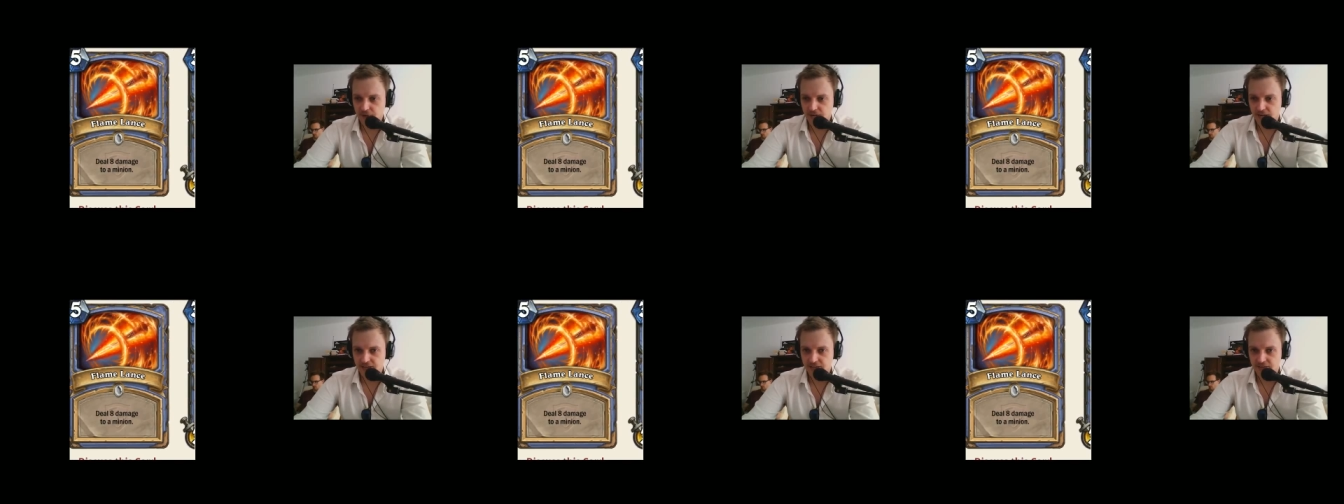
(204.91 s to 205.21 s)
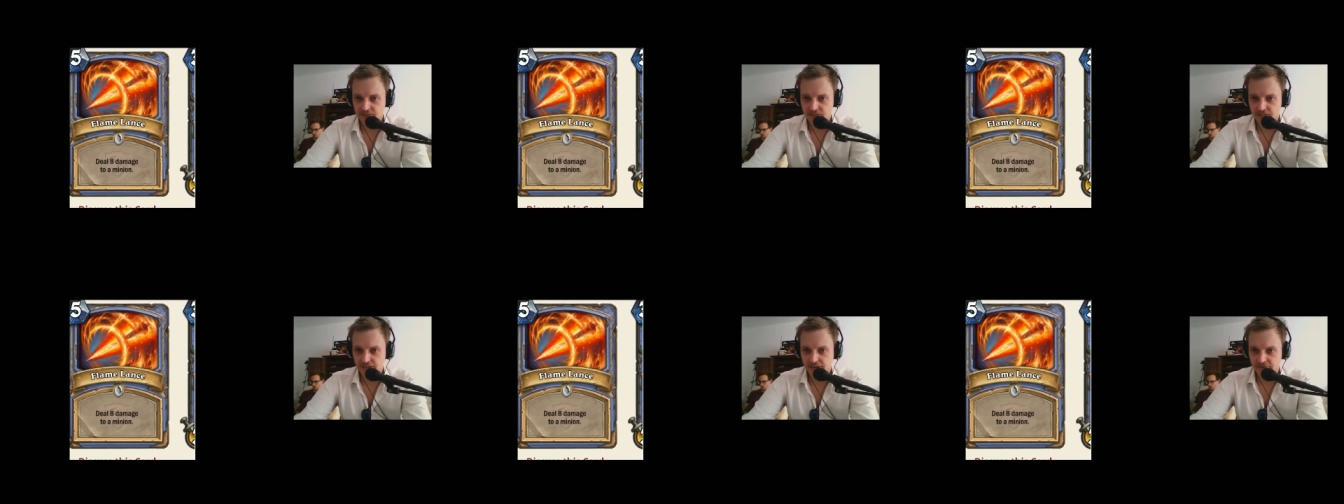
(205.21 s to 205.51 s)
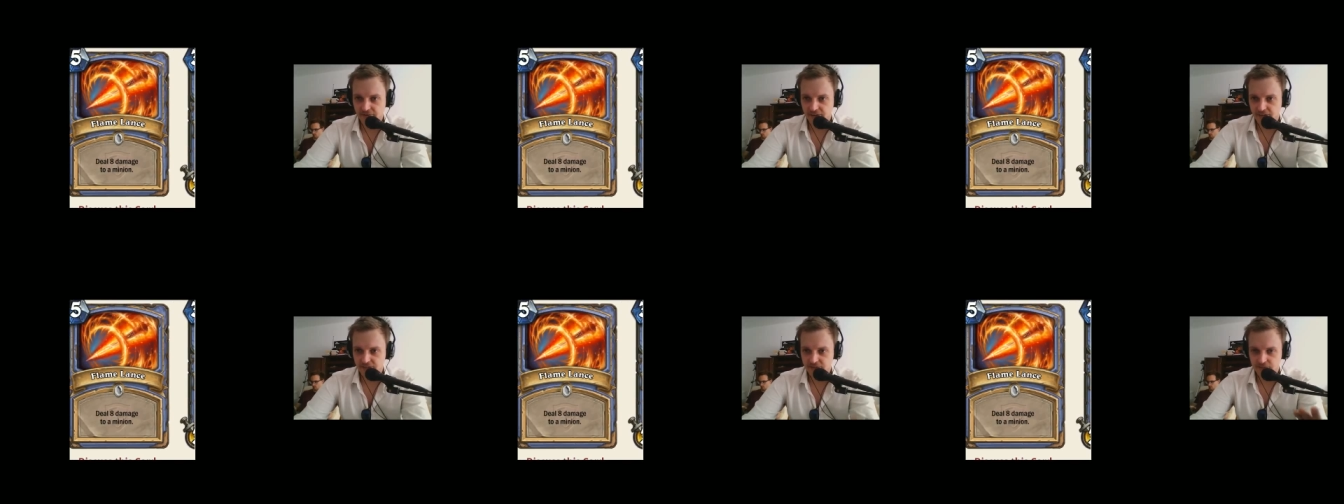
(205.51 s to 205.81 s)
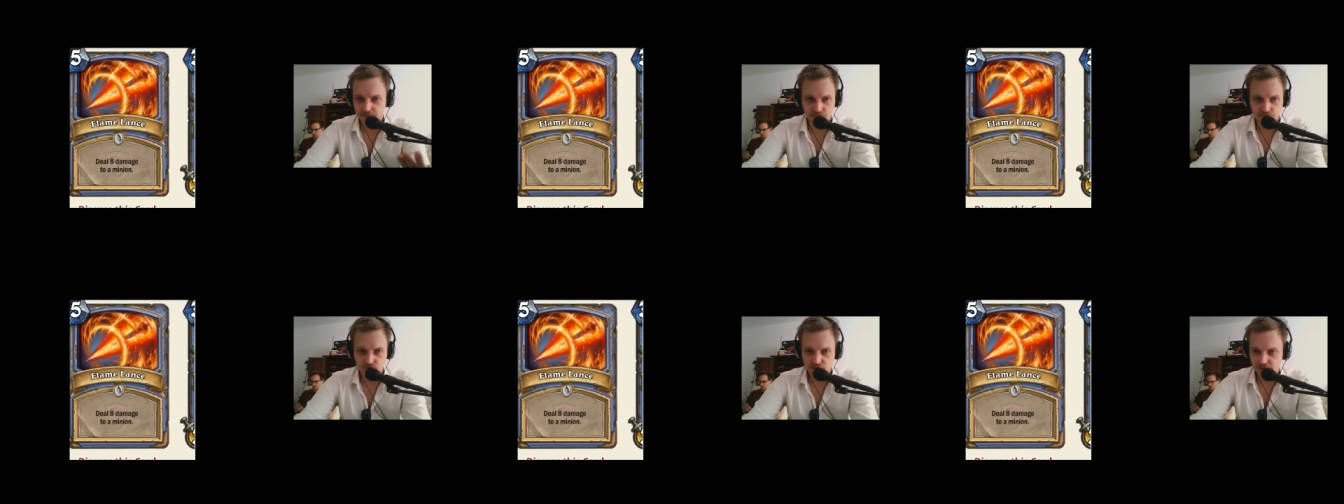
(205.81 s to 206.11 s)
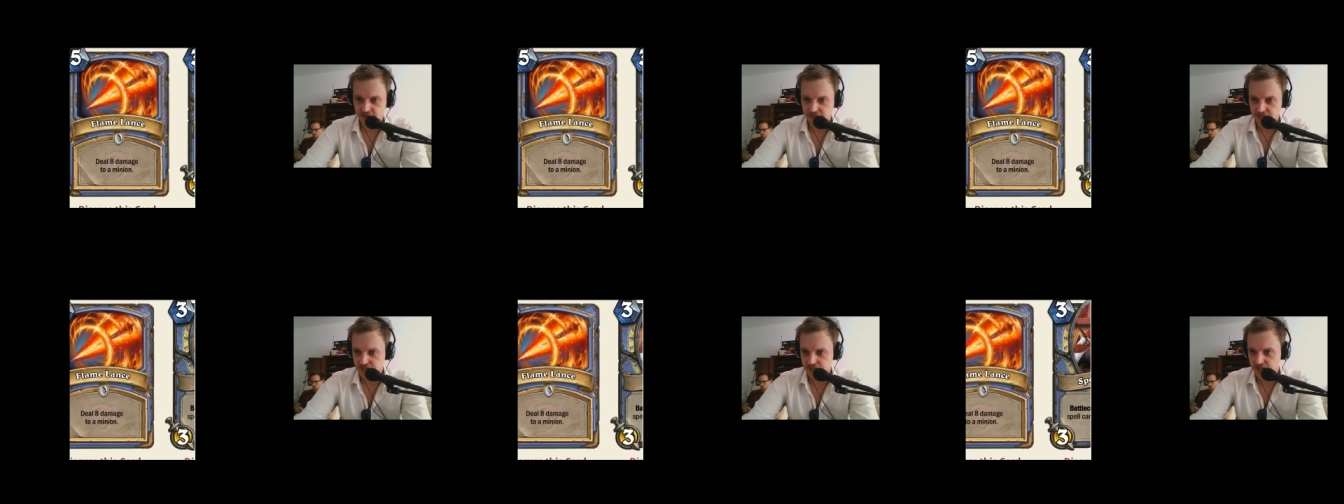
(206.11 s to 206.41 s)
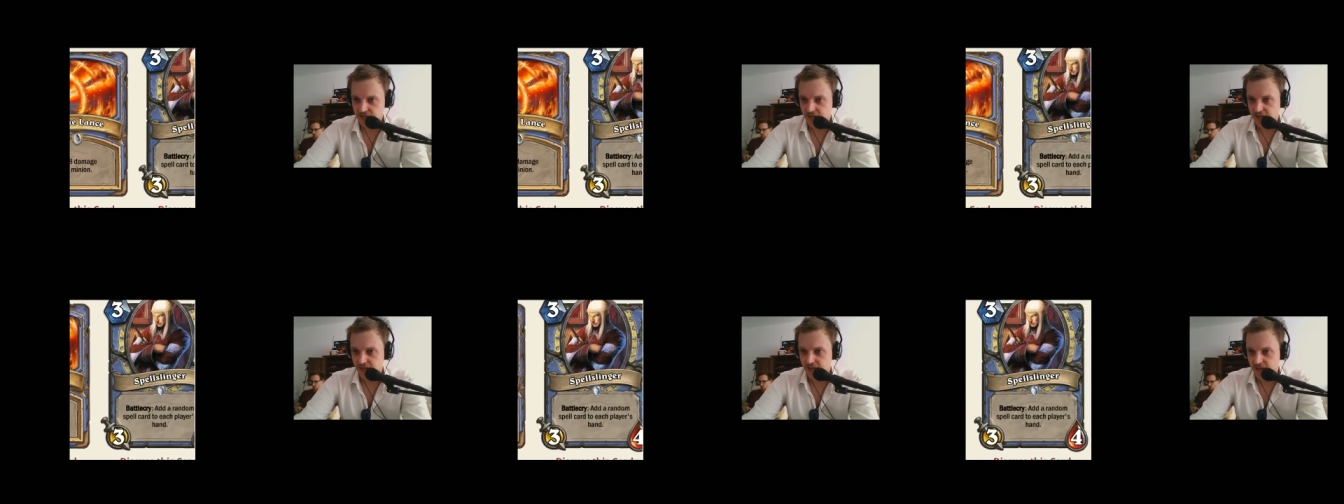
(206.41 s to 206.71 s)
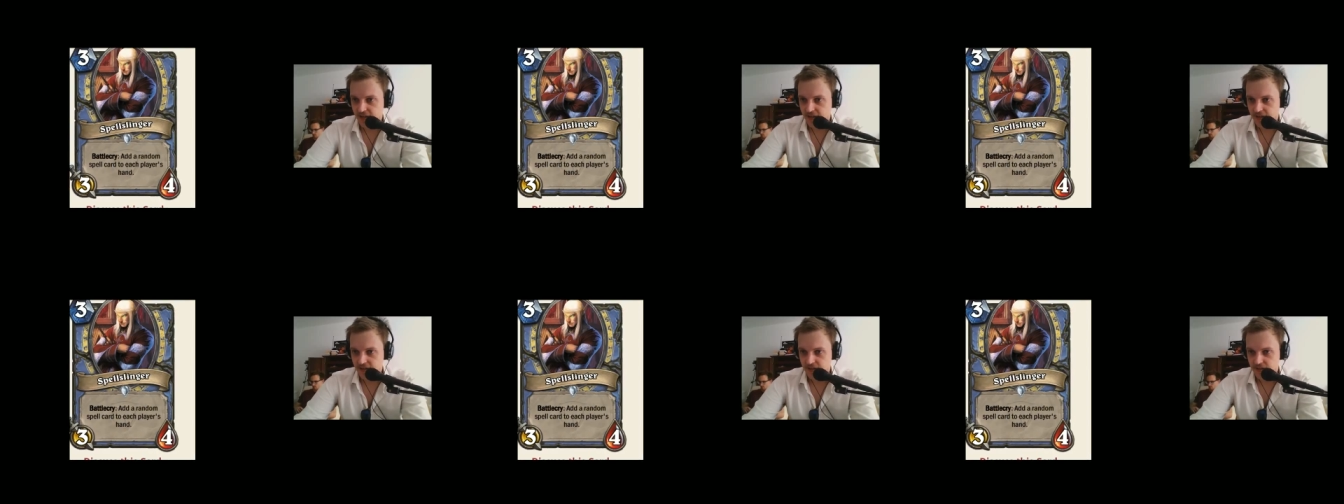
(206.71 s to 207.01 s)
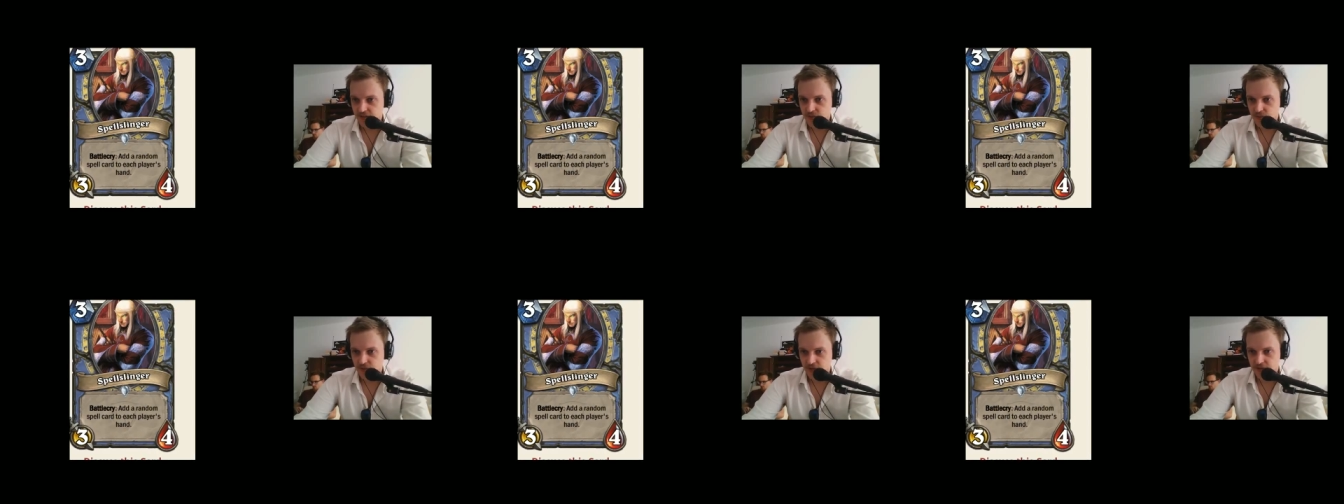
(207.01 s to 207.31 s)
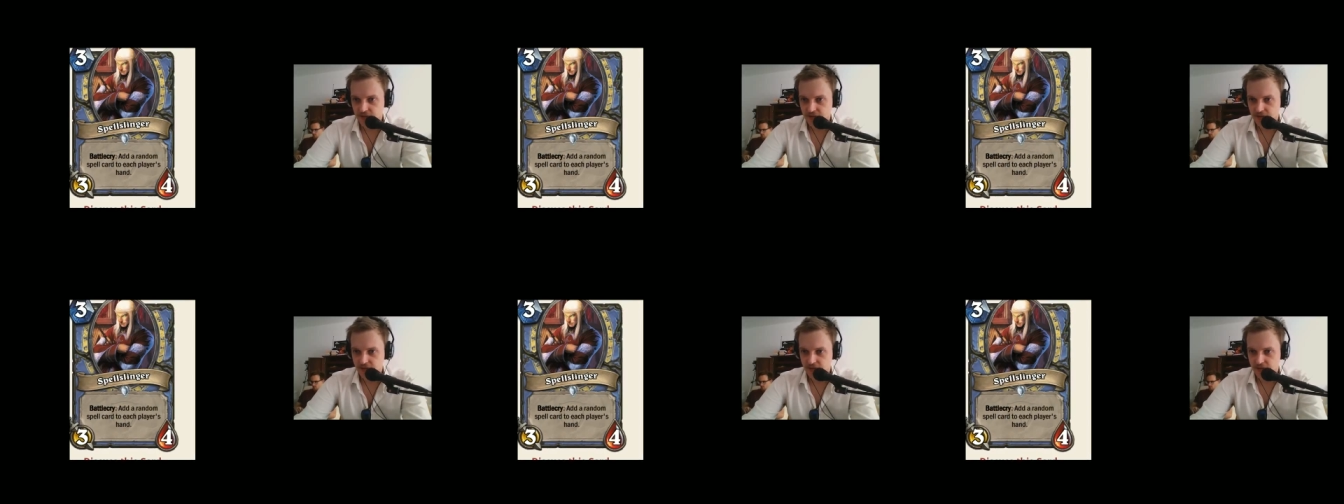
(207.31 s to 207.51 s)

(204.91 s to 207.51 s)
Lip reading: Can't even target face. Trash. This one,